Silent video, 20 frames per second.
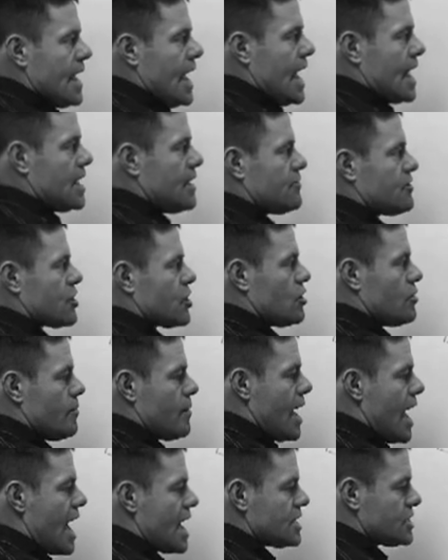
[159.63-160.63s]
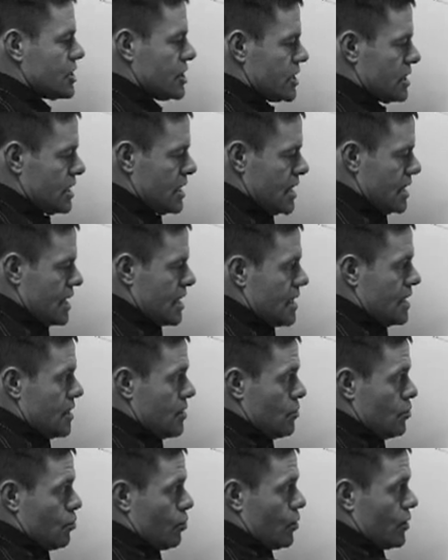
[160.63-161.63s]
And if you can imagine,
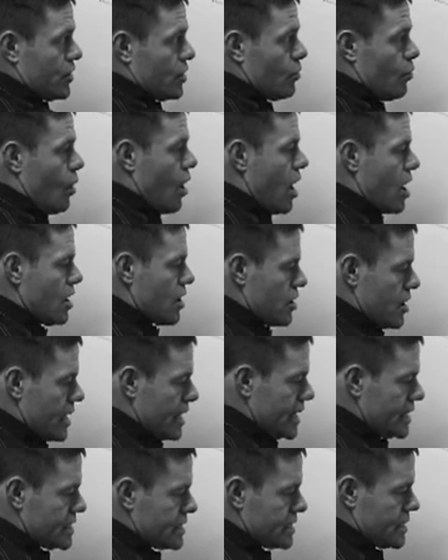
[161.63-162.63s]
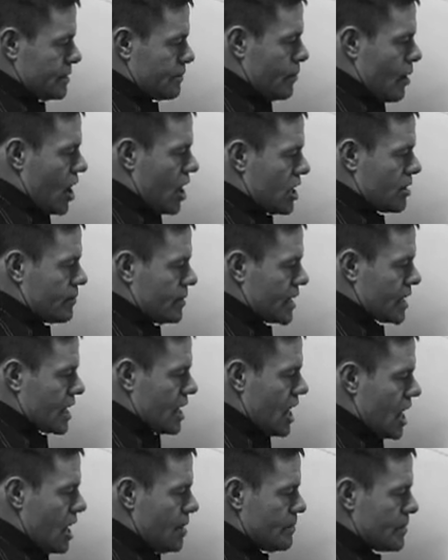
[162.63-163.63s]
when the water hits the bottom of the
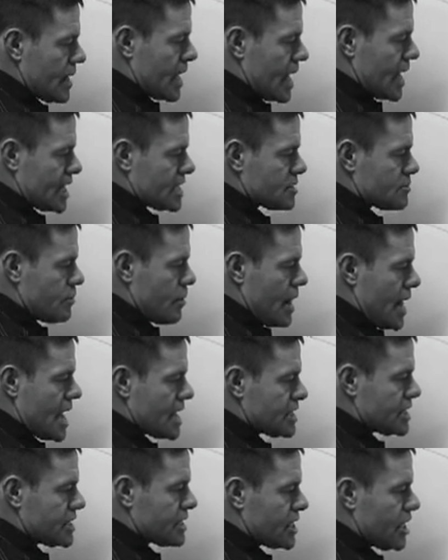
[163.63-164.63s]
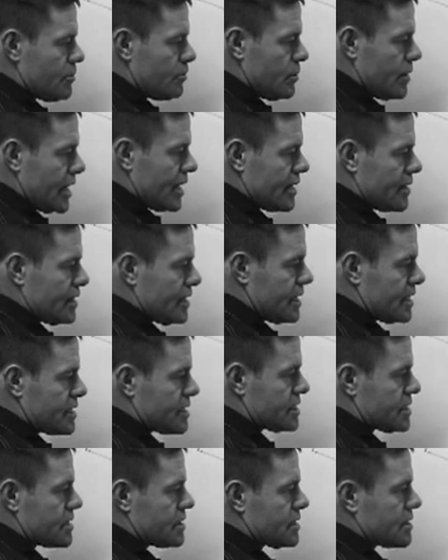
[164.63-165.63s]
cup, it kind of splashes up like
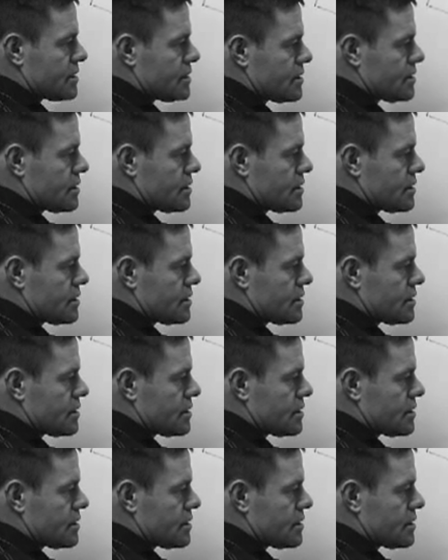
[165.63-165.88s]
this.